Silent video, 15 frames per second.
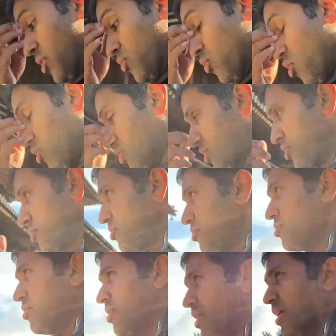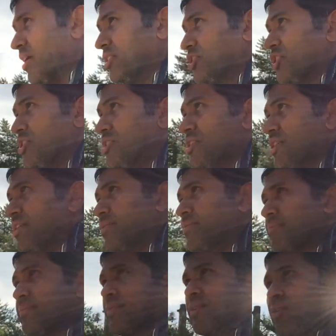walked through a journey
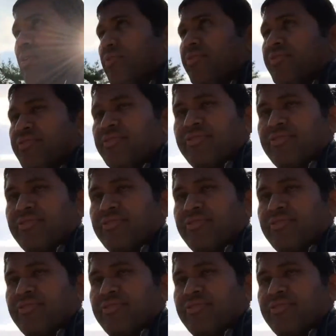of